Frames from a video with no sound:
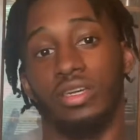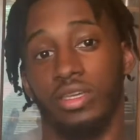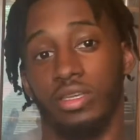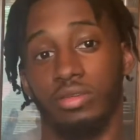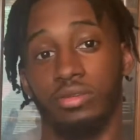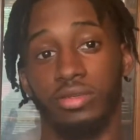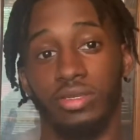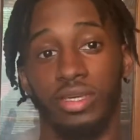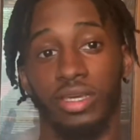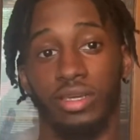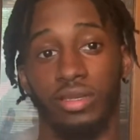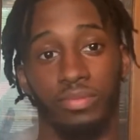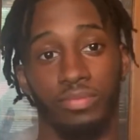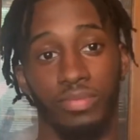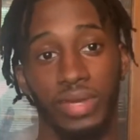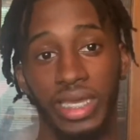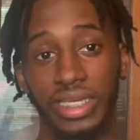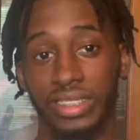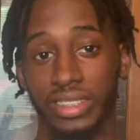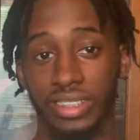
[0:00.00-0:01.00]
You can get a
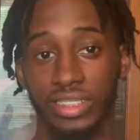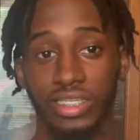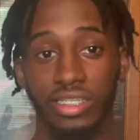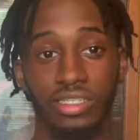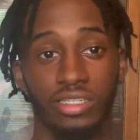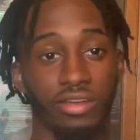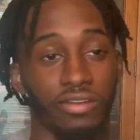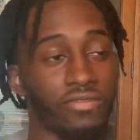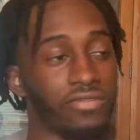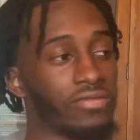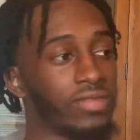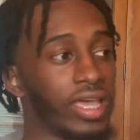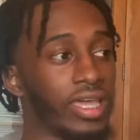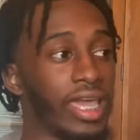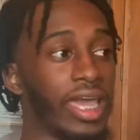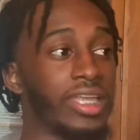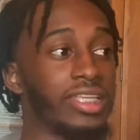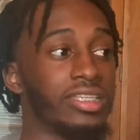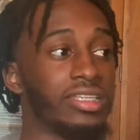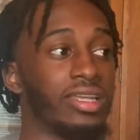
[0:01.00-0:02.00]
basic t-shirt from like
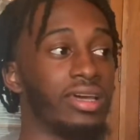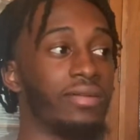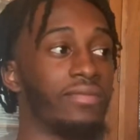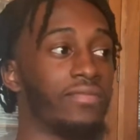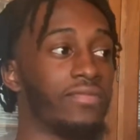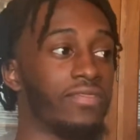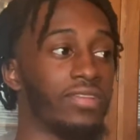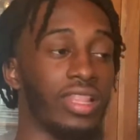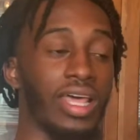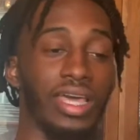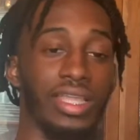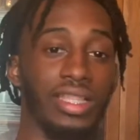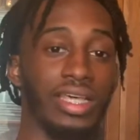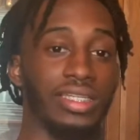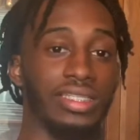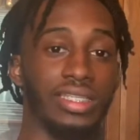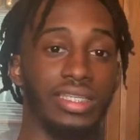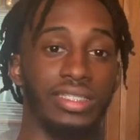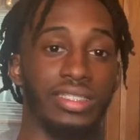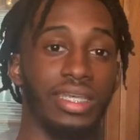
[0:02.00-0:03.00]
H&M for like
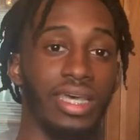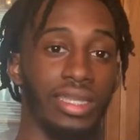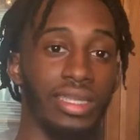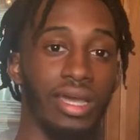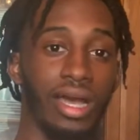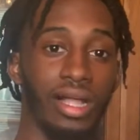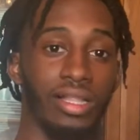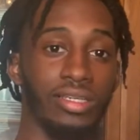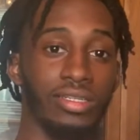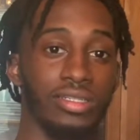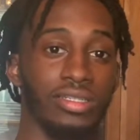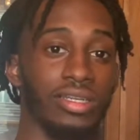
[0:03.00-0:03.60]
less than $10.